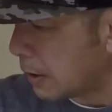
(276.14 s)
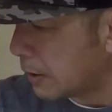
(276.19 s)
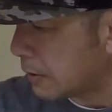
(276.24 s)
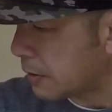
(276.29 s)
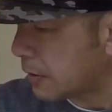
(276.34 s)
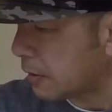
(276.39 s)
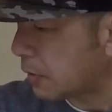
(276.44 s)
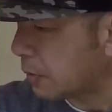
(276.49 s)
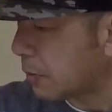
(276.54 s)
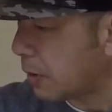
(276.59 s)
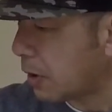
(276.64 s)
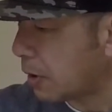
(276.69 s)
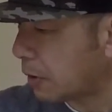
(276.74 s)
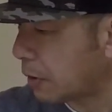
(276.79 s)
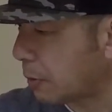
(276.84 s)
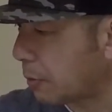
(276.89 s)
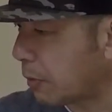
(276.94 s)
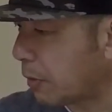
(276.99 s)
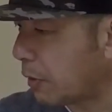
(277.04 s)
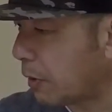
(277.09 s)

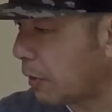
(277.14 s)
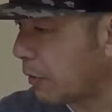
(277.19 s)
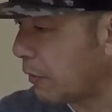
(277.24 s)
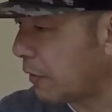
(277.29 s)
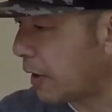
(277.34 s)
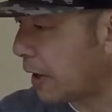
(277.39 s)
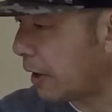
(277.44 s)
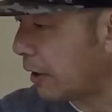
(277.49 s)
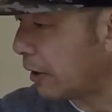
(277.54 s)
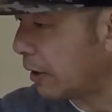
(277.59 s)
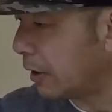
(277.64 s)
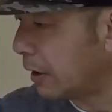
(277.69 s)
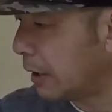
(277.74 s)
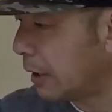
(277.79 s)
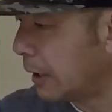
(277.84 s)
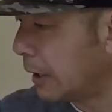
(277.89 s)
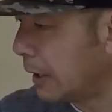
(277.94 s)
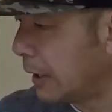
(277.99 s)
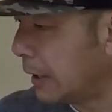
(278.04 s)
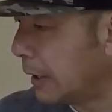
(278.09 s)
smaller
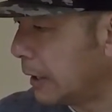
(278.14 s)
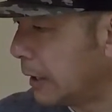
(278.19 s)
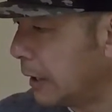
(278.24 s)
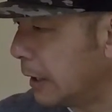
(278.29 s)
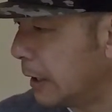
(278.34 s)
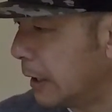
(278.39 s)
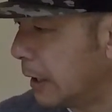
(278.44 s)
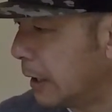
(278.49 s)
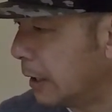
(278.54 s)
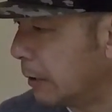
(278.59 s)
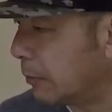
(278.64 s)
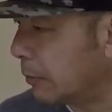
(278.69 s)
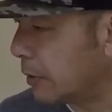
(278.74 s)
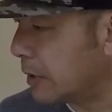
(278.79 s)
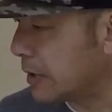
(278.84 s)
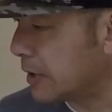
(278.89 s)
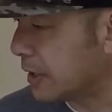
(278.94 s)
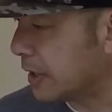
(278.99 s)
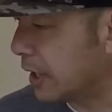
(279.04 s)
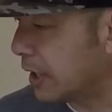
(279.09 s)
profile
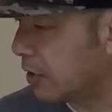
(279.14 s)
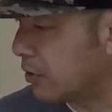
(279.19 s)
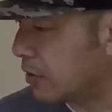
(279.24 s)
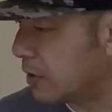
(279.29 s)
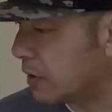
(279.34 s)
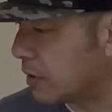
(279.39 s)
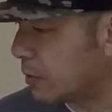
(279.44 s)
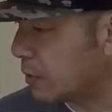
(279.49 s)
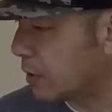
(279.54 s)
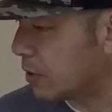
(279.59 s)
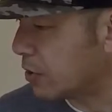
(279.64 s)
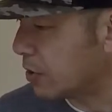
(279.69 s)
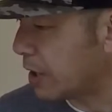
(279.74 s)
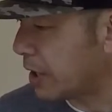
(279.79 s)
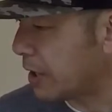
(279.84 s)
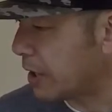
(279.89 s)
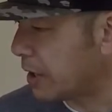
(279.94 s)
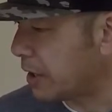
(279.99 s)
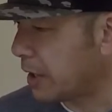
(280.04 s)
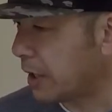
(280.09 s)
presentations, which
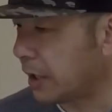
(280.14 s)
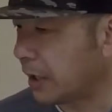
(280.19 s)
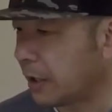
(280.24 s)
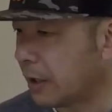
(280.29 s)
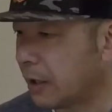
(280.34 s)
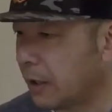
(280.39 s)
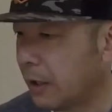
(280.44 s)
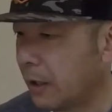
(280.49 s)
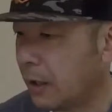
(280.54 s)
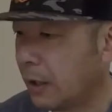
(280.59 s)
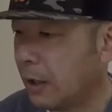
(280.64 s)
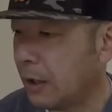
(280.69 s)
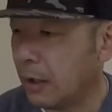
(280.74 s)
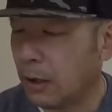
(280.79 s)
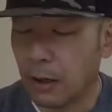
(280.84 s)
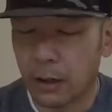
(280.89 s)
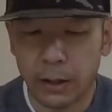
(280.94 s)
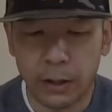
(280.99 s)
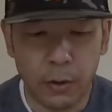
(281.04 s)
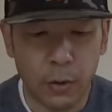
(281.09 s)
I think
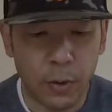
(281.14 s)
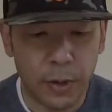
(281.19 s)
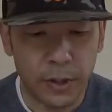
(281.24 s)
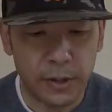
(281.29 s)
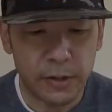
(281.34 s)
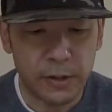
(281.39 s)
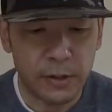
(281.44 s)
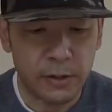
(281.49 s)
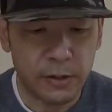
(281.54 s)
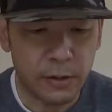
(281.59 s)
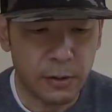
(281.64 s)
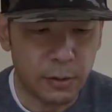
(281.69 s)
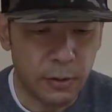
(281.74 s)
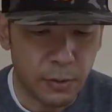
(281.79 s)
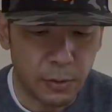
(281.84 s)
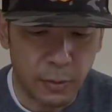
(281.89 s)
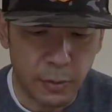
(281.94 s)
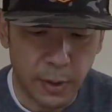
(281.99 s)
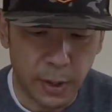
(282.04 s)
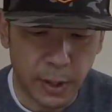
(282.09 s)
are going
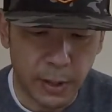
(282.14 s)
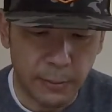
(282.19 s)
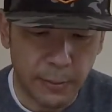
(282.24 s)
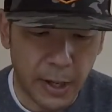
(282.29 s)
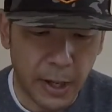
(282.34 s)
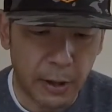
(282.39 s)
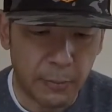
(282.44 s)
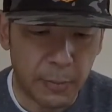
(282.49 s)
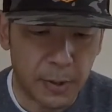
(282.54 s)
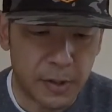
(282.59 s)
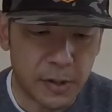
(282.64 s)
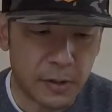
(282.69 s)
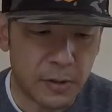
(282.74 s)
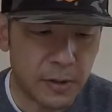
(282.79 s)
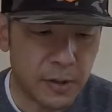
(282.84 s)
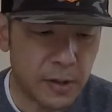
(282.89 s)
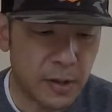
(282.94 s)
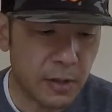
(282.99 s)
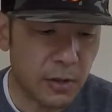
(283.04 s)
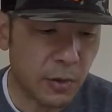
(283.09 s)
to help in
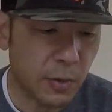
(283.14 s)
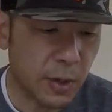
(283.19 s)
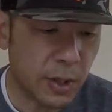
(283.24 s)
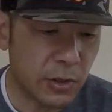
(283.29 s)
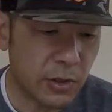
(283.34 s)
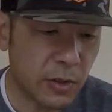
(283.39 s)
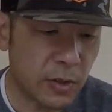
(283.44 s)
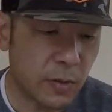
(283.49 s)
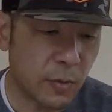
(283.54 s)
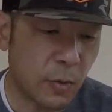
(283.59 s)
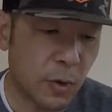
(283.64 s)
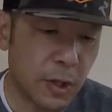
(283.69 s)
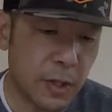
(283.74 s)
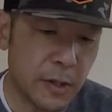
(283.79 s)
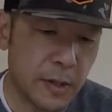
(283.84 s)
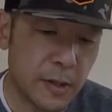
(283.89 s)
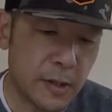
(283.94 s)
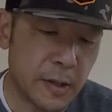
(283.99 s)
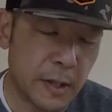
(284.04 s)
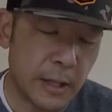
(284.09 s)
certain situations. One
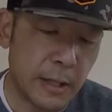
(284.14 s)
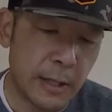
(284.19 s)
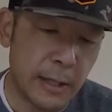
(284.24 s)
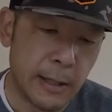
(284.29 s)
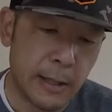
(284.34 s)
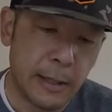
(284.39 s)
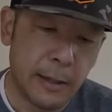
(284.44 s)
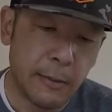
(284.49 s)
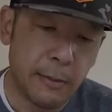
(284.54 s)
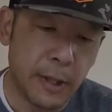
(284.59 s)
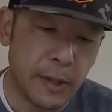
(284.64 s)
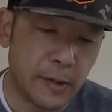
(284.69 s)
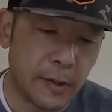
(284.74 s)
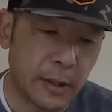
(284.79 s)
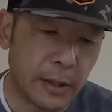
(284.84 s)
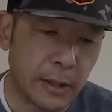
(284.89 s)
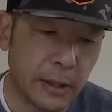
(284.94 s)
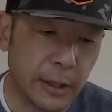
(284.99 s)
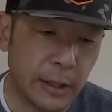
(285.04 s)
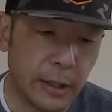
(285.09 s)
is
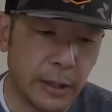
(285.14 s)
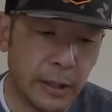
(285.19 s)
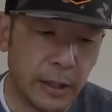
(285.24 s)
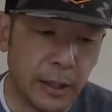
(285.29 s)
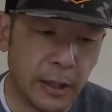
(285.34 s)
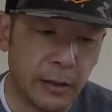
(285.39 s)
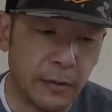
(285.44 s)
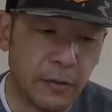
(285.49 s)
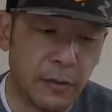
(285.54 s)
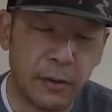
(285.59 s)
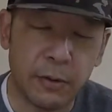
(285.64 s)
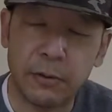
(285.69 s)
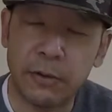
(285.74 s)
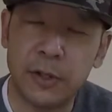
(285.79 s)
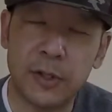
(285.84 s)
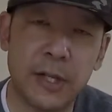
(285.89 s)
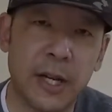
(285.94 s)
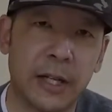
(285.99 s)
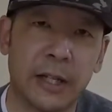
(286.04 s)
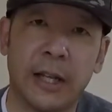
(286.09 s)
basically if you're
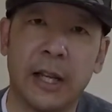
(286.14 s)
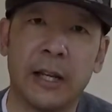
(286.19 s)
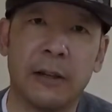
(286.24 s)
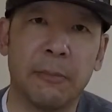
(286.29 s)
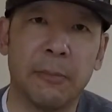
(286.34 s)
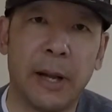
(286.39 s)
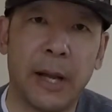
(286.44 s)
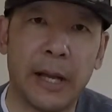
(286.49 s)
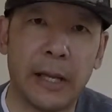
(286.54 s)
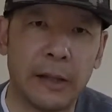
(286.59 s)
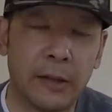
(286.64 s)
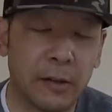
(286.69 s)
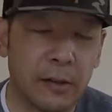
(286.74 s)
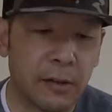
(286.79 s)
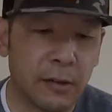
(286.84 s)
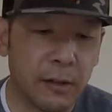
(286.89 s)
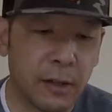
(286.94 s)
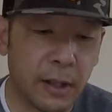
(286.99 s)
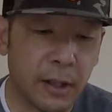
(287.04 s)
just not getting bites,